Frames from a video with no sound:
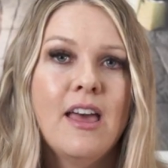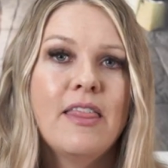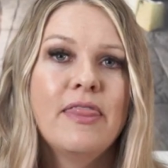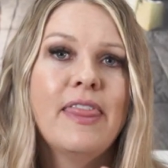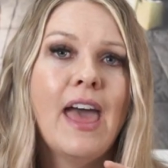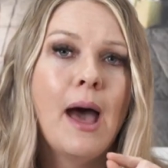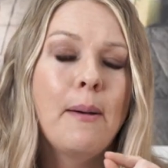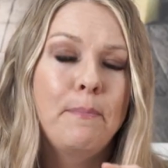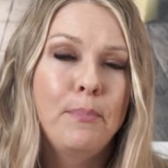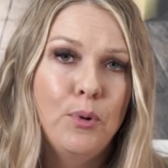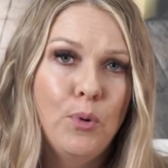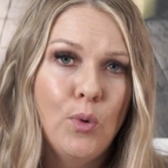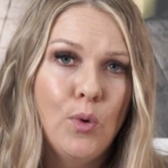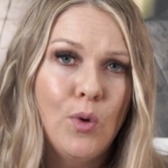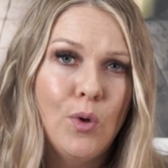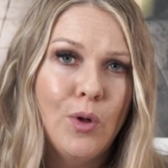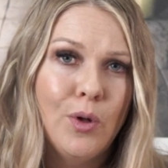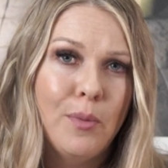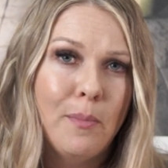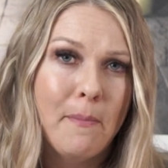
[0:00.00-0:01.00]
That
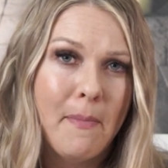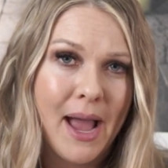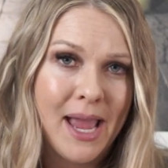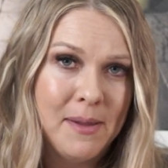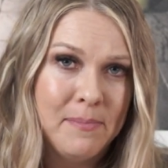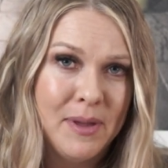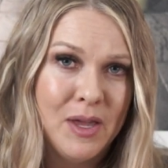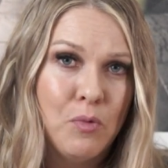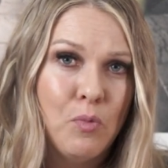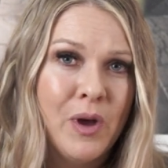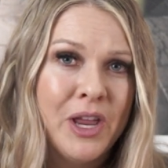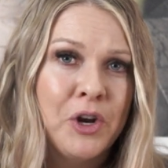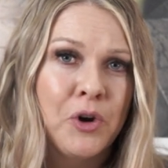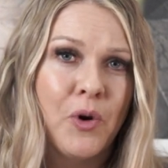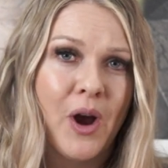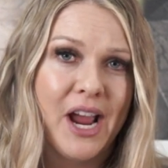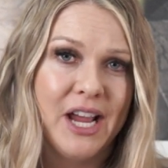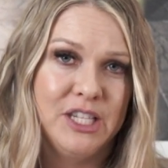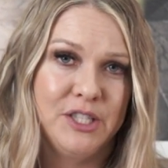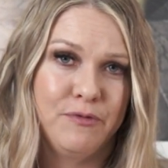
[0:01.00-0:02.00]
pool might be
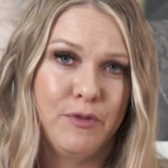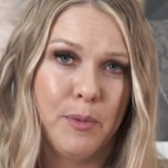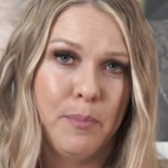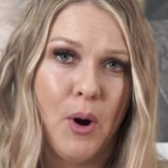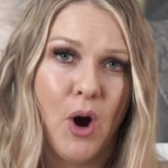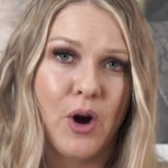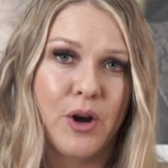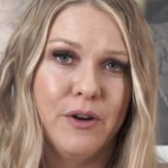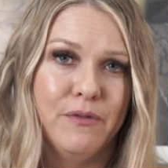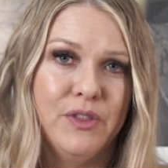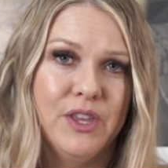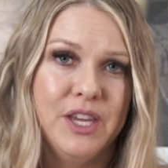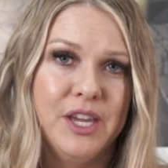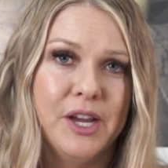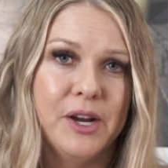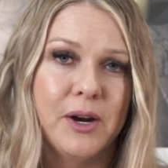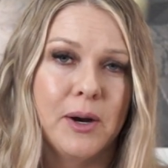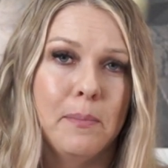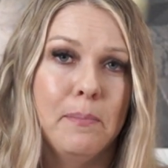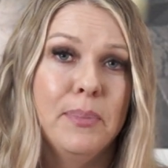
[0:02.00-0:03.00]
winterized for part of the
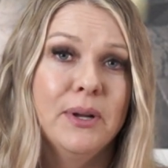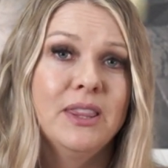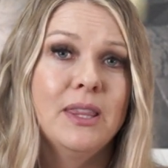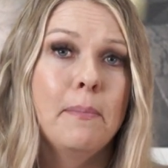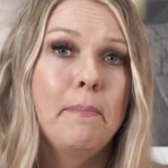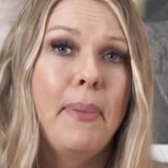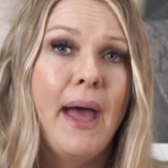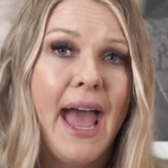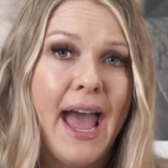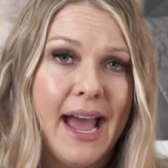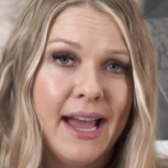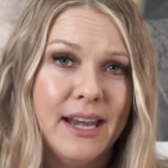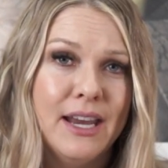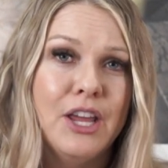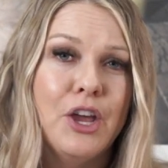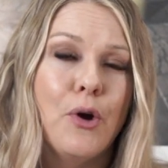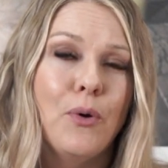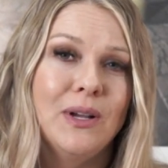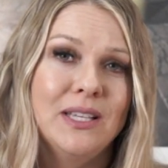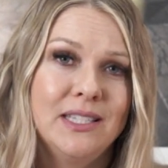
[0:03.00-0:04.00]
year, but the
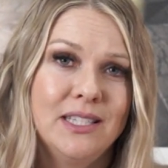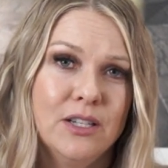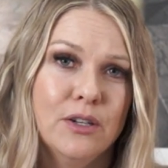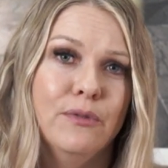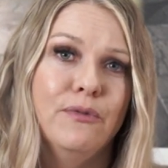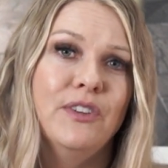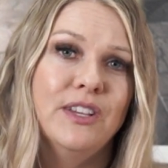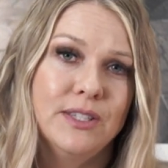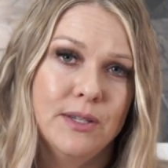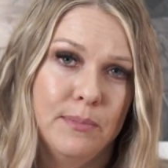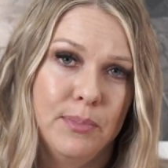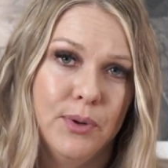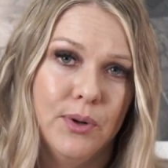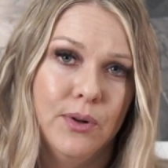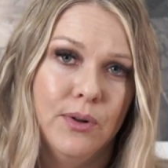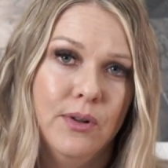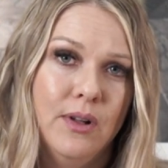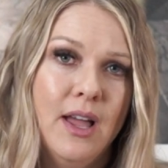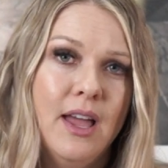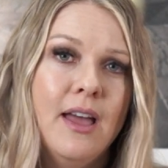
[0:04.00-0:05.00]
patio is still
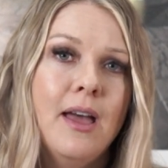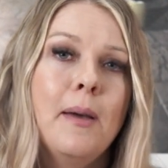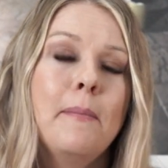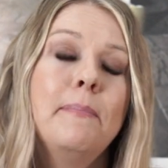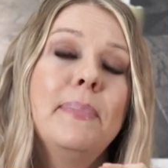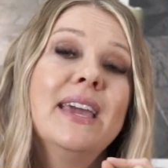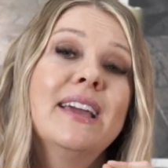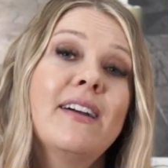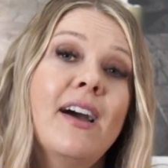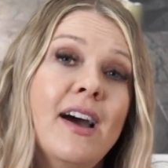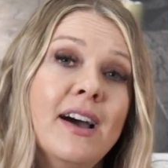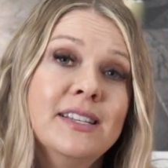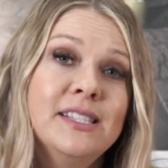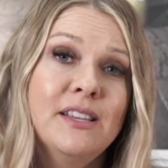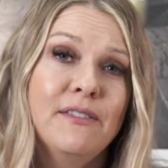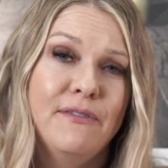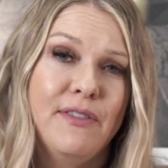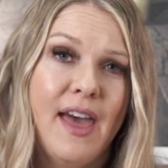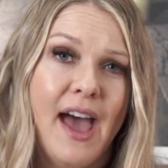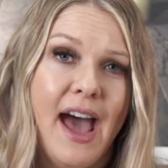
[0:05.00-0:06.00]
visible. Because
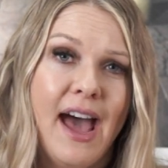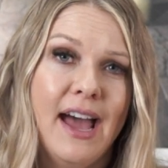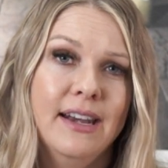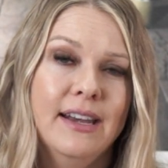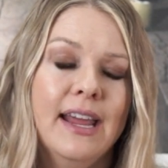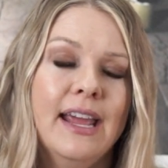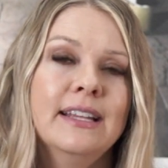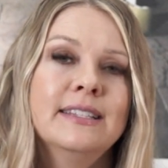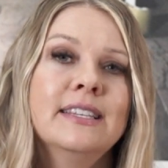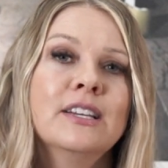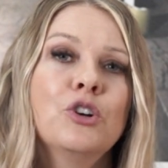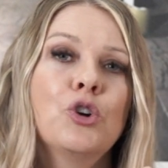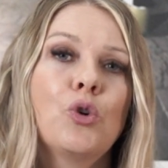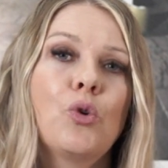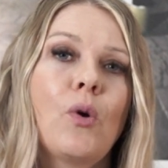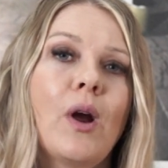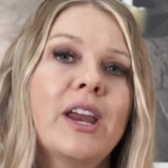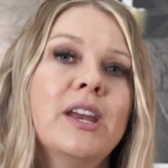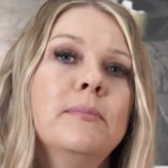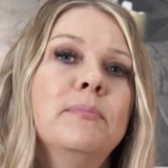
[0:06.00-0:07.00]
of that, it's
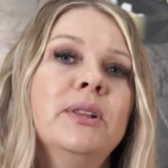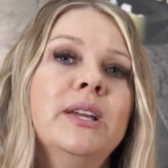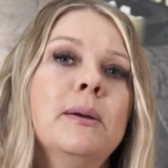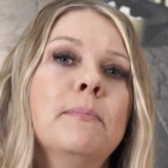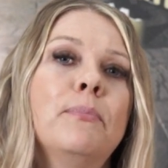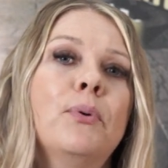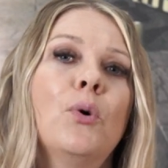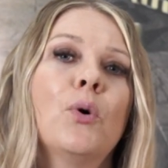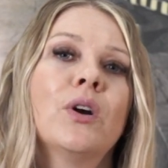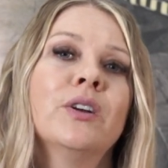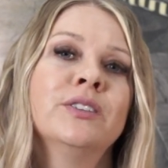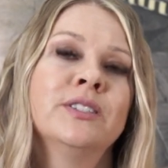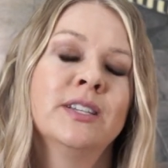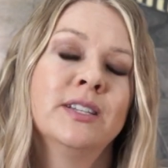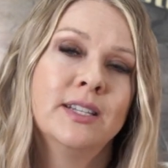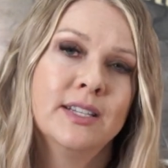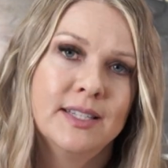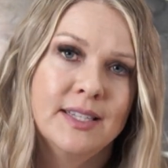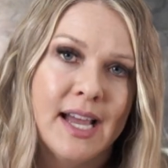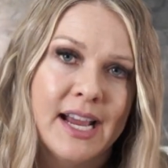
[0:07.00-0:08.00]
incredibly important to
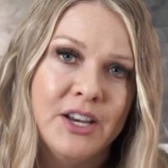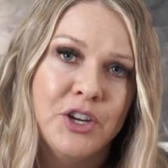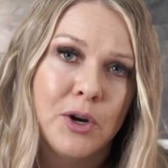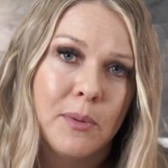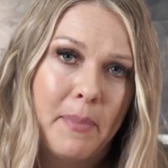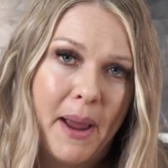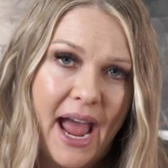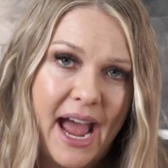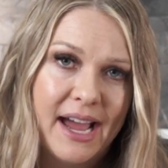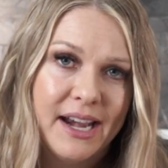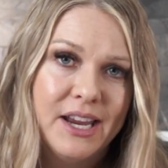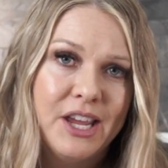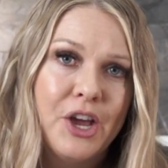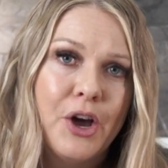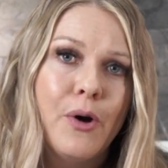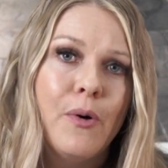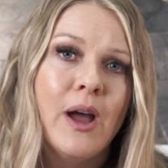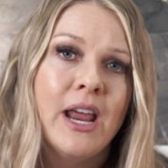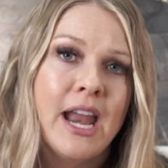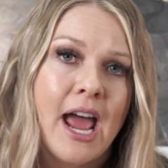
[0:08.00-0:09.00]
design your
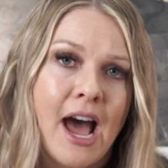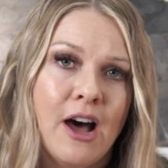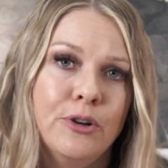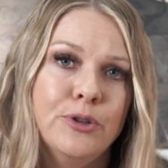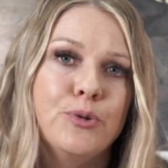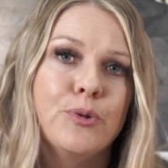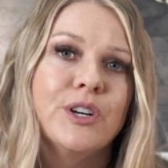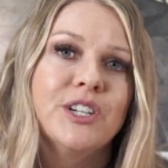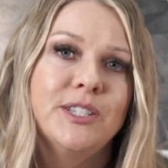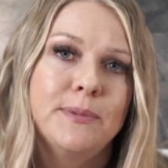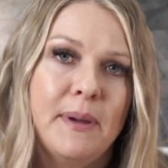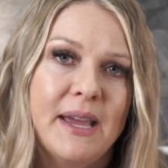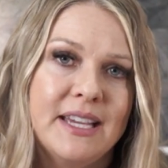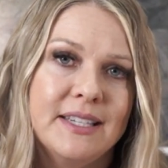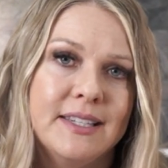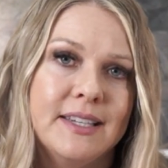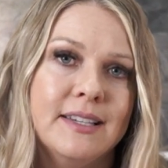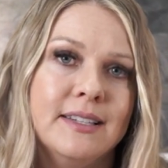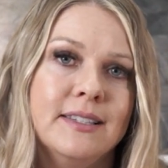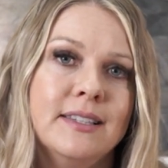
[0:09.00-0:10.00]
patio and outdoor
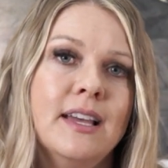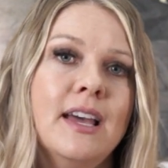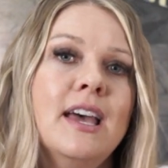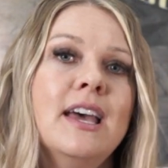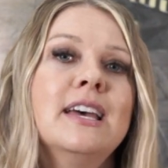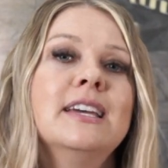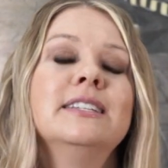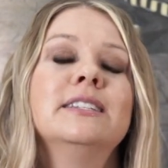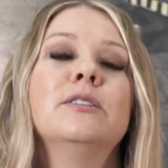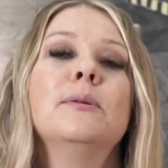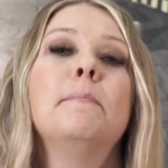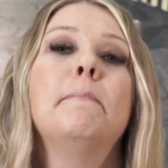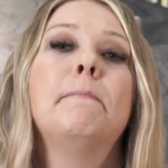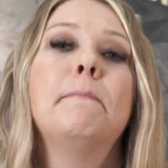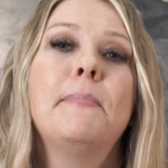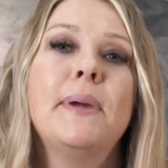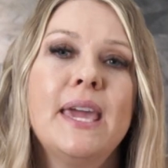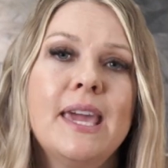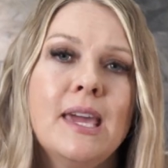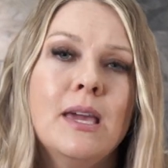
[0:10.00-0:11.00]
spaces to
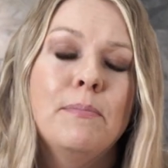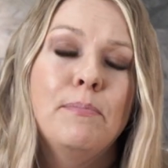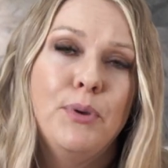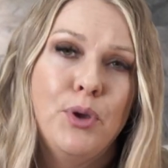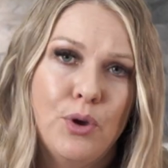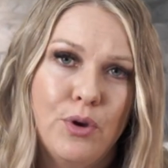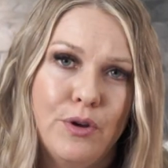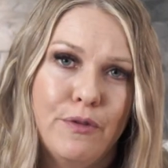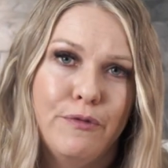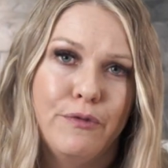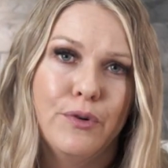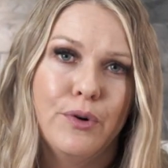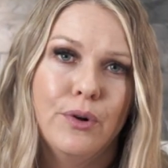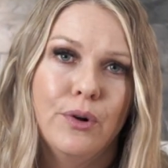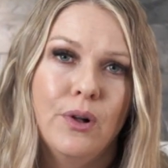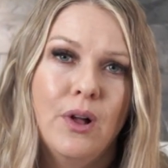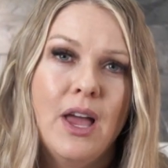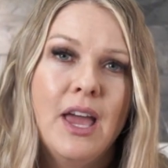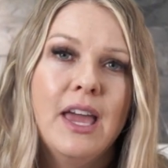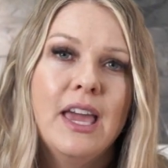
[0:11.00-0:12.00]
be
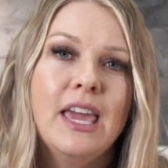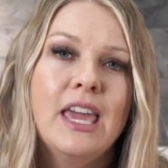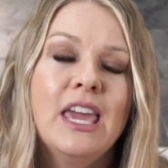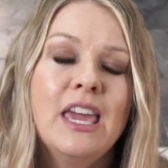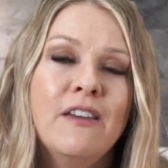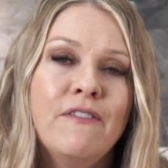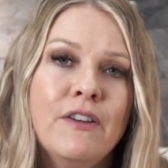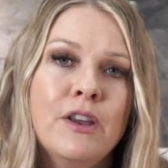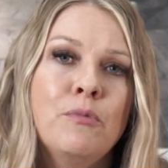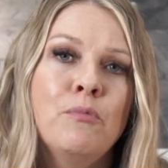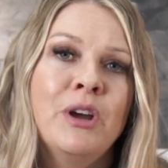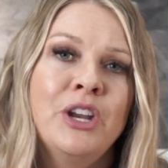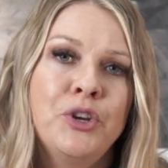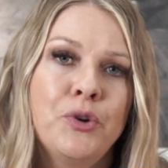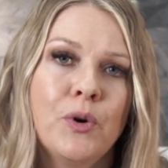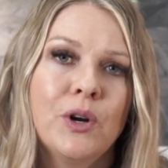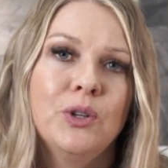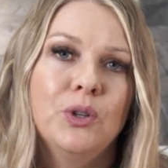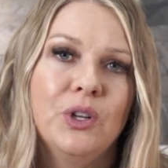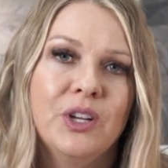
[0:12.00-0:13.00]
beautiful even when
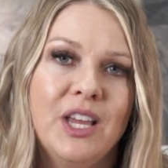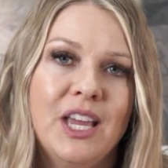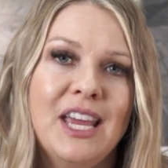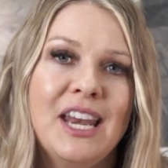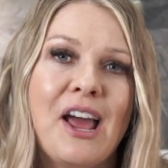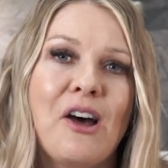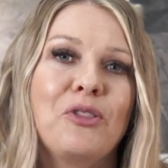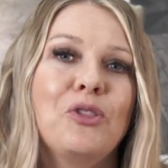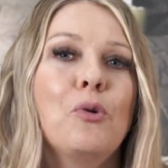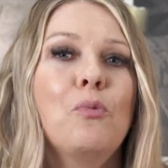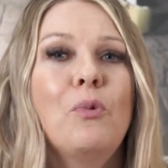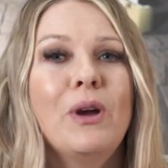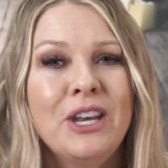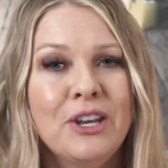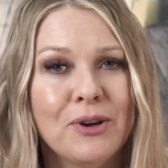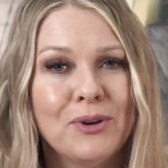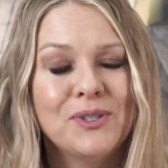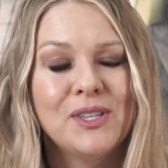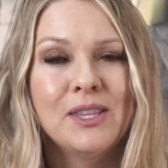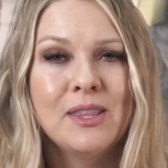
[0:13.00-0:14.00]
you're looking out the windows